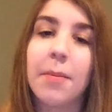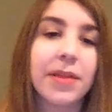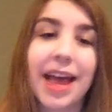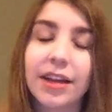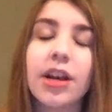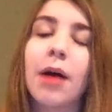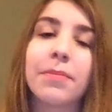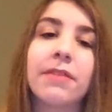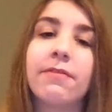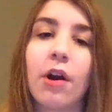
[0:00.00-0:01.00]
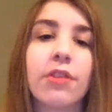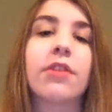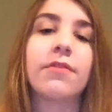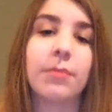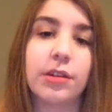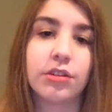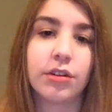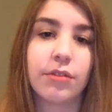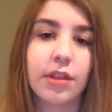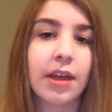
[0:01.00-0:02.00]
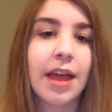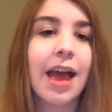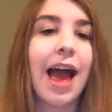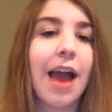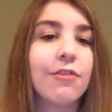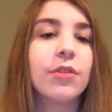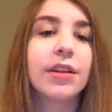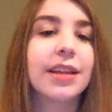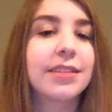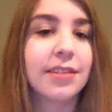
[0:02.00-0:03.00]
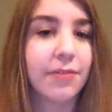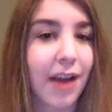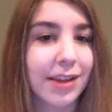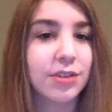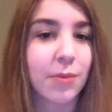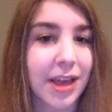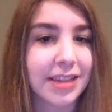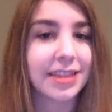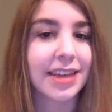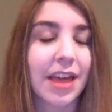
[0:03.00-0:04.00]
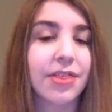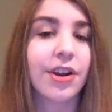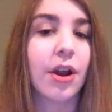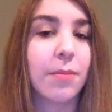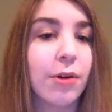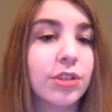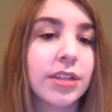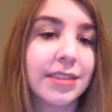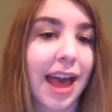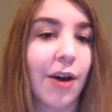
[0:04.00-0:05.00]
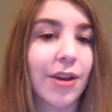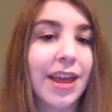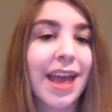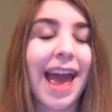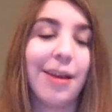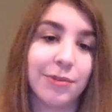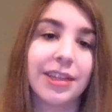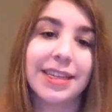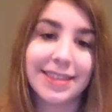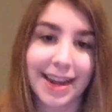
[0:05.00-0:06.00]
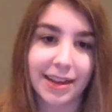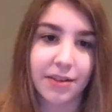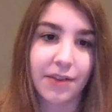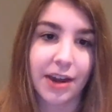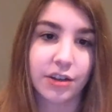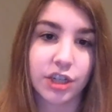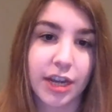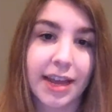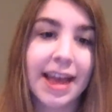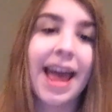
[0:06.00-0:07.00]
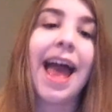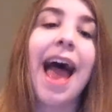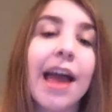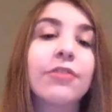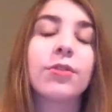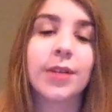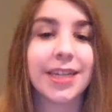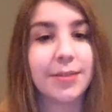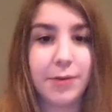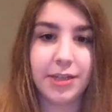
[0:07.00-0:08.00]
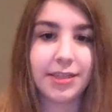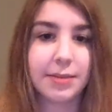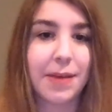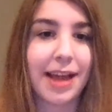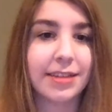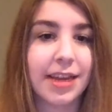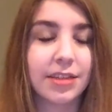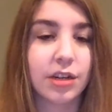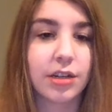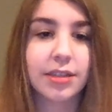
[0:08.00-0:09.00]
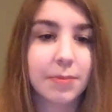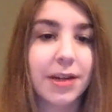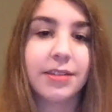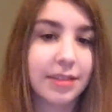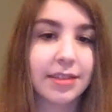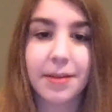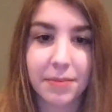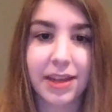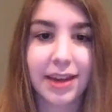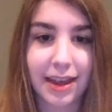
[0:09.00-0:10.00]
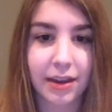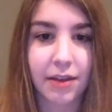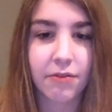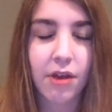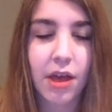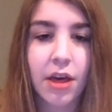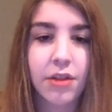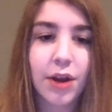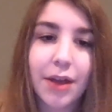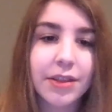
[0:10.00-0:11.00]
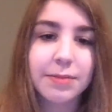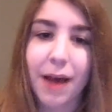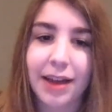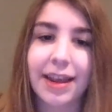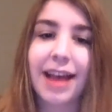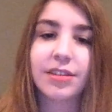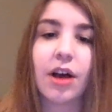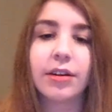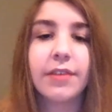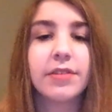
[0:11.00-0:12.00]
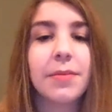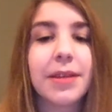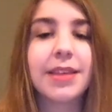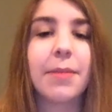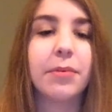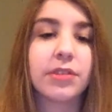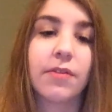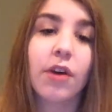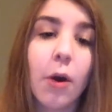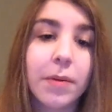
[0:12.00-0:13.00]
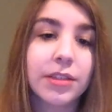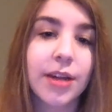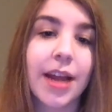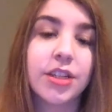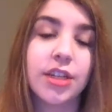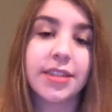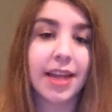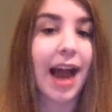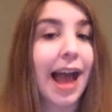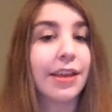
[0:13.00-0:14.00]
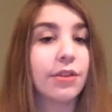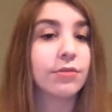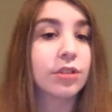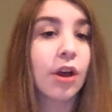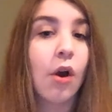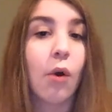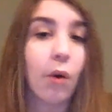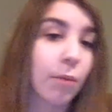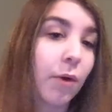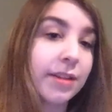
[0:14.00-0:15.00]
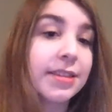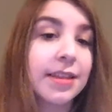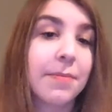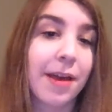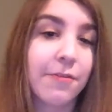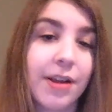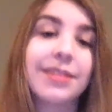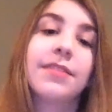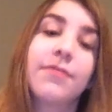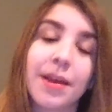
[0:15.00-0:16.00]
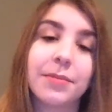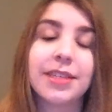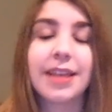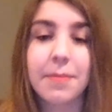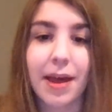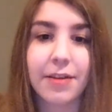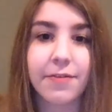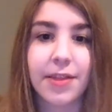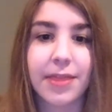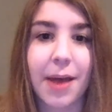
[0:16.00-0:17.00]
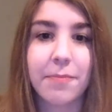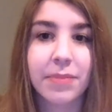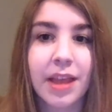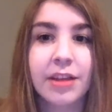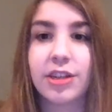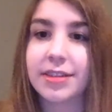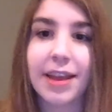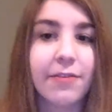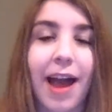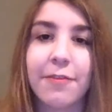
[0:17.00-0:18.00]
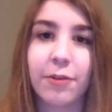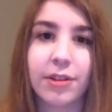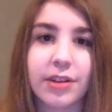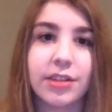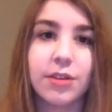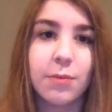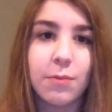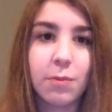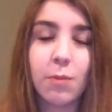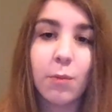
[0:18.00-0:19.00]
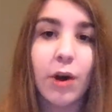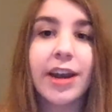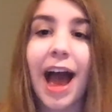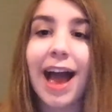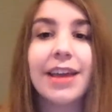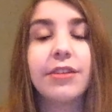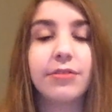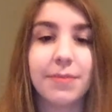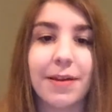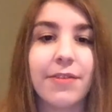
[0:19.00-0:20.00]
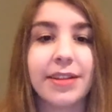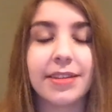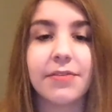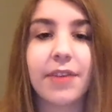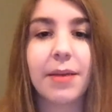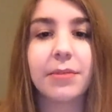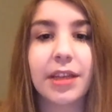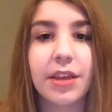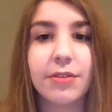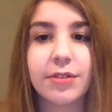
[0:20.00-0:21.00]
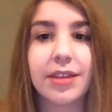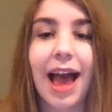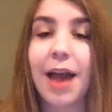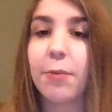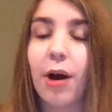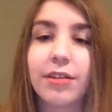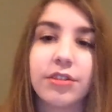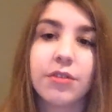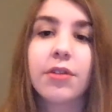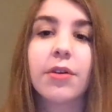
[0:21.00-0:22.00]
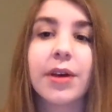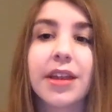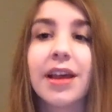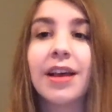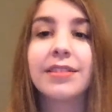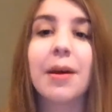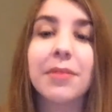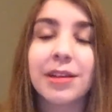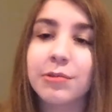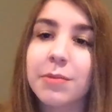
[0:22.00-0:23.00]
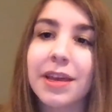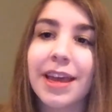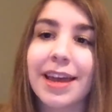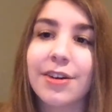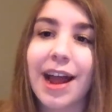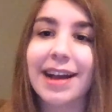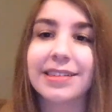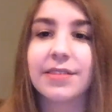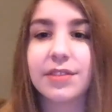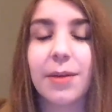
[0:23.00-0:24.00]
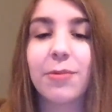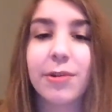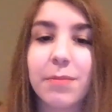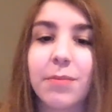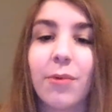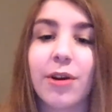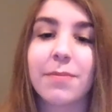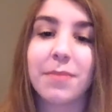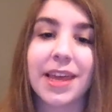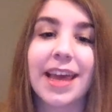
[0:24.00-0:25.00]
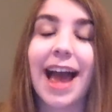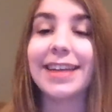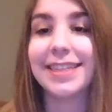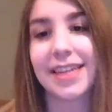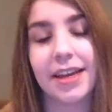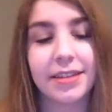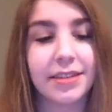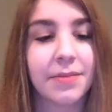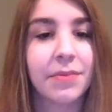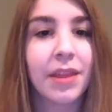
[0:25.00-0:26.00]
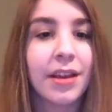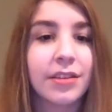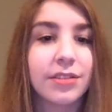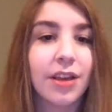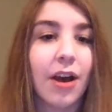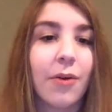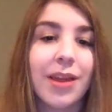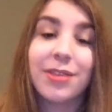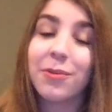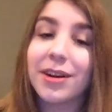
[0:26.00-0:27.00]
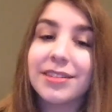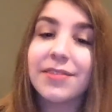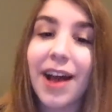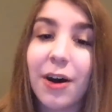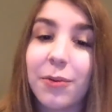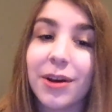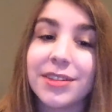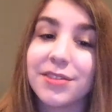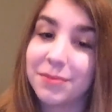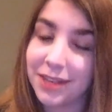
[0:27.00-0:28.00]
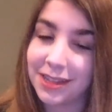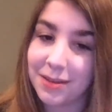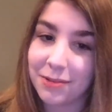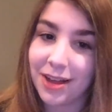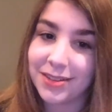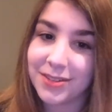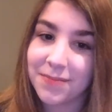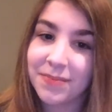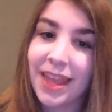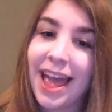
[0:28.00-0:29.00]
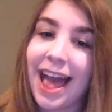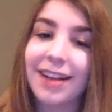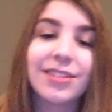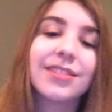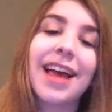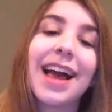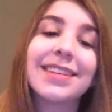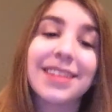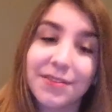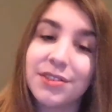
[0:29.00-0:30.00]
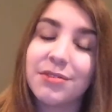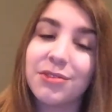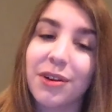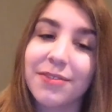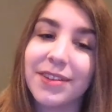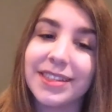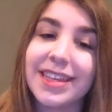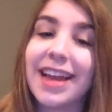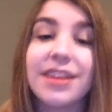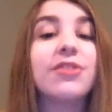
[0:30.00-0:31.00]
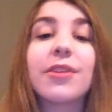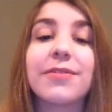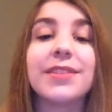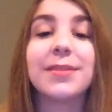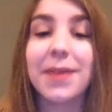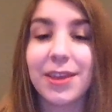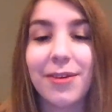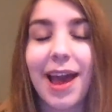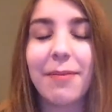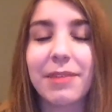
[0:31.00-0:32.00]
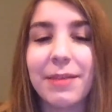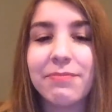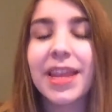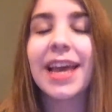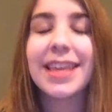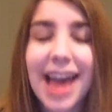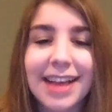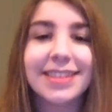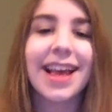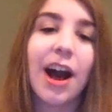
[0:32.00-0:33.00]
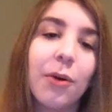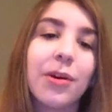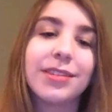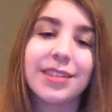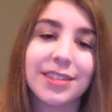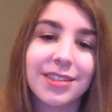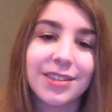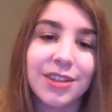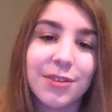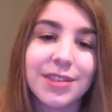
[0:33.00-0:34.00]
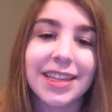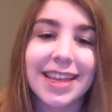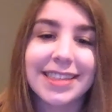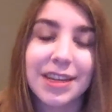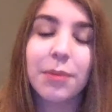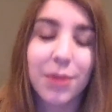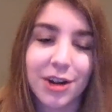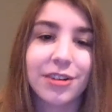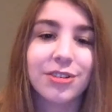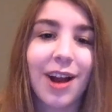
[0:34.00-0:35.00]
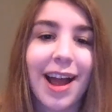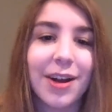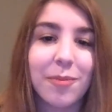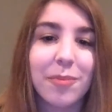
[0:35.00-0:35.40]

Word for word: but that cannot be farther from the truth. Everyone needs to find a way to get their emotions out and release negative energy. Everyone experiences bad days or experiences something negative. Throughout this podcast, I'll give some examples of coping strategies that I use or ones that my friends and family say benefit them. Just like 5432, one I use, my friends and family use, I walked you through it. Some of these will be interactive, some will more be ideas. So, in the words of Elle Woods from Legally Blonde, Exercise gives you endorphins, and endorphins make you happy. Yes, Elle Woods is using this in a murder trial,